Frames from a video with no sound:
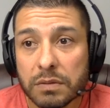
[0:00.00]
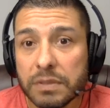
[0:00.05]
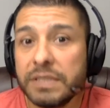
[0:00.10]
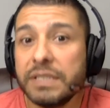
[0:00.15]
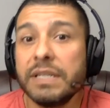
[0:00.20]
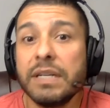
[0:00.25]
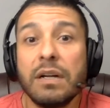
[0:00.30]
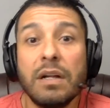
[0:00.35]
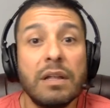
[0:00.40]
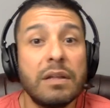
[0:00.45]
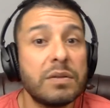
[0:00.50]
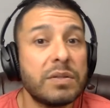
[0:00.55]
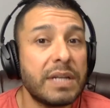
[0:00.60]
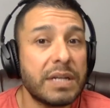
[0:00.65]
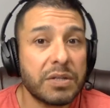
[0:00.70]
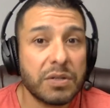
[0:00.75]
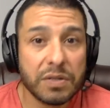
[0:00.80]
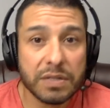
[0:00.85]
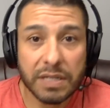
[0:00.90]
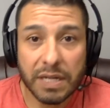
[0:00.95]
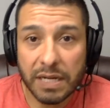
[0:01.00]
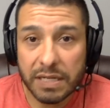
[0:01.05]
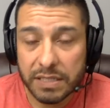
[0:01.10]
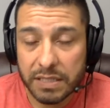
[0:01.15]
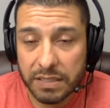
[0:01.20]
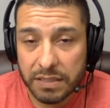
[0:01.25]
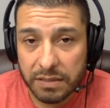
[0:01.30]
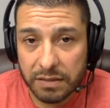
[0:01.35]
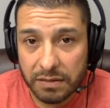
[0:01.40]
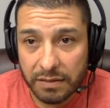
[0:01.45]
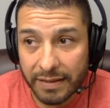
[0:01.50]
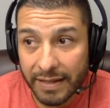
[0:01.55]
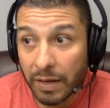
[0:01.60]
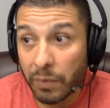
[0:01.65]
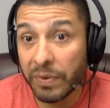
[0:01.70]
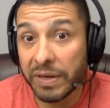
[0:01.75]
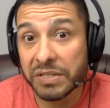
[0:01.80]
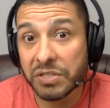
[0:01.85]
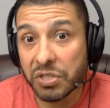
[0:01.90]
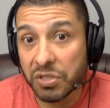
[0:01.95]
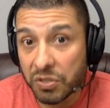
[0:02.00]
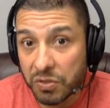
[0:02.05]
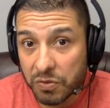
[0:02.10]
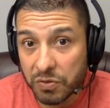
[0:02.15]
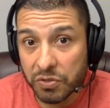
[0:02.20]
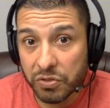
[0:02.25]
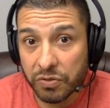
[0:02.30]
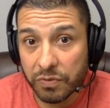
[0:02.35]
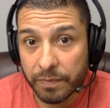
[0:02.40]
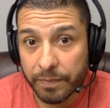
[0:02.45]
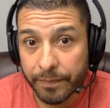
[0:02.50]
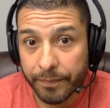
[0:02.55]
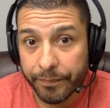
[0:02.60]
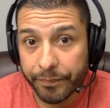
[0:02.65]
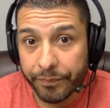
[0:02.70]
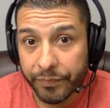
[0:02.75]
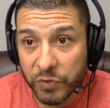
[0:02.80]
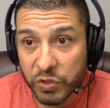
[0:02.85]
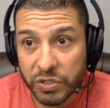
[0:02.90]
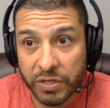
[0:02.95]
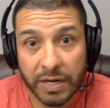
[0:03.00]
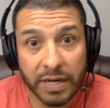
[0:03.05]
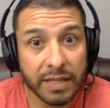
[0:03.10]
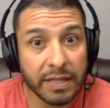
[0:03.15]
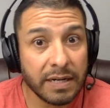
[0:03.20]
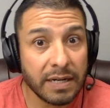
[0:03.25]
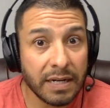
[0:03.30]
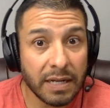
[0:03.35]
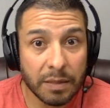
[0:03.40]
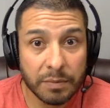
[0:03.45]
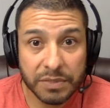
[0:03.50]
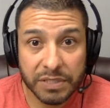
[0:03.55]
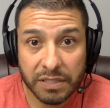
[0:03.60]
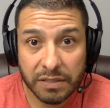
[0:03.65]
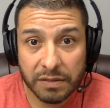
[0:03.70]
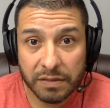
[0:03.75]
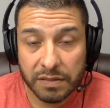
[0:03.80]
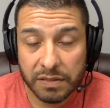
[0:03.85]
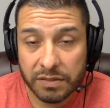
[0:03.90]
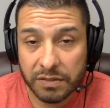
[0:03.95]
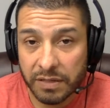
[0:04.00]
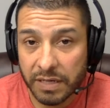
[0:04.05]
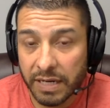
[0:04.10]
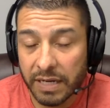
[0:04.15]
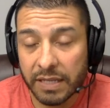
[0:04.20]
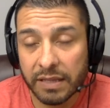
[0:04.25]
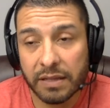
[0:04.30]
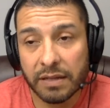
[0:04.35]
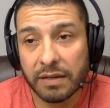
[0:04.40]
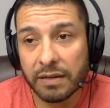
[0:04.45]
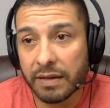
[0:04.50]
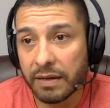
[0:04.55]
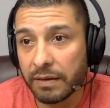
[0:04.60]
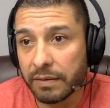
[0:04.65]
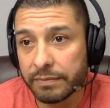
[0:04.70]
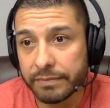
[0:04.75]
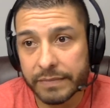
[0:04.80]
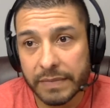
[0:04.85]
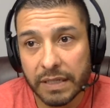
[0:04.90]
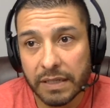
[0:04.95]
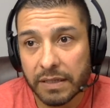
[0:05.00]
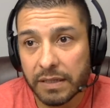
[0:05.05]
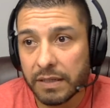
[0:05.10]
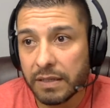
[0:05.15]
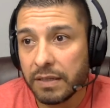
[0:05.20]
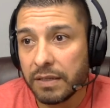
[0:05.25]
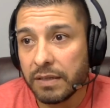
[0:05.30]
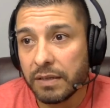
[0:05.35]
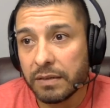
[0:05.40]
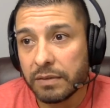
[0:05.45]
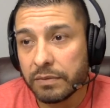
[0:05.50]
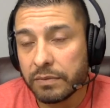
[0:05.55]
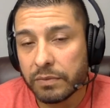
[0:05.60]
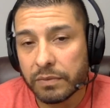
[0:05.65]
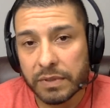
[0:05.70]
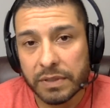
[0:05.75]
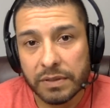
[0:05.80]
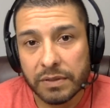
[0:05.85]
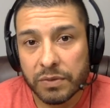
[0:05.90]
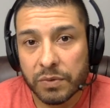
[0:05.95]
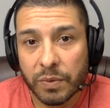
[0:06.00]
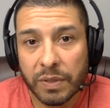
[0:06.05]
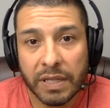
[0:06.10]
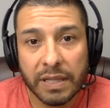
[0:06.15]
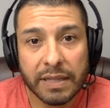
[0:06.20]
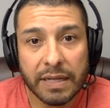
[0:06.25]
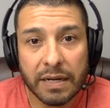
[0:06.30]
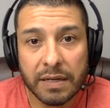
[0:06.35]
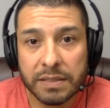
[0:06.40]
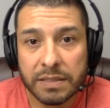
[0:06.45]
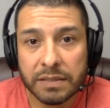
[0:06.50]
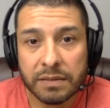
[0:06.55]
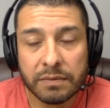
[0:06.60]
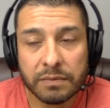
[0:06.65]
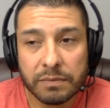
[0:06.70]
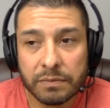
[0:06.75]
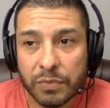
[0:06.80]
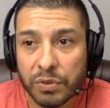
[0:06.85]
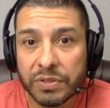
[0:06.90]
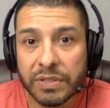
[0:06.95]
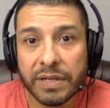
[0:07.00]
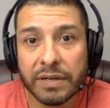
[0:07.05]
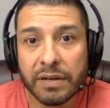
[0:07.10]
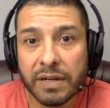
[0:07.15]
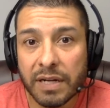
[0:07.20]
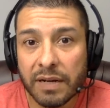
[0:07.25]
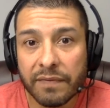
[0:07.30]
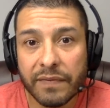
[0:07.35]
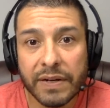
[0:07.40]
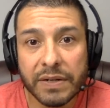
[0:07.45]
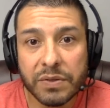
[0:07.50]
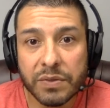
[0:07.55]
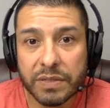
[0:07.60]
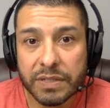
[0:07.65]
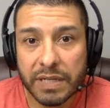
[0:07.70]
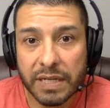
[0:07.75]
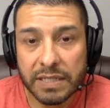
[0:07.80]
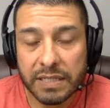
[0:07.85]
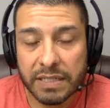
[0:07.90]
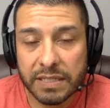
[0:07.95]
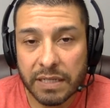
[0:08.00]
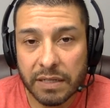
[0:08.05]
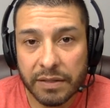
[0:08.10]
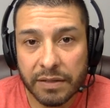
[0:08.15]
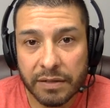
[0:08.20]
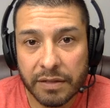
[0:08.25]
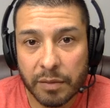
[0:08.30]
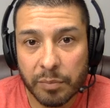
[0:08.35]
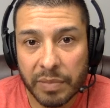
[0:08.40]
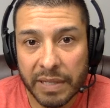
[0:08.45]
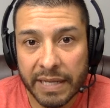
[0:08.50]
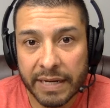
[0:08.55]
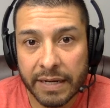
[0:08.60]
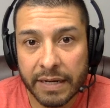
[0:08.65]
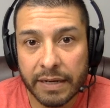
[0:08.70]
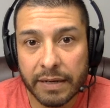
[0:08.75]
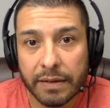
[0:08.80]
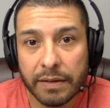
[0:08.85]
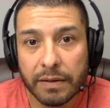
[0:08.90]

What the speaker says: did all those exercises, then went to YouTube, tried the clamshells, tried the 20,000 rotator cuff exercises out there on the planet,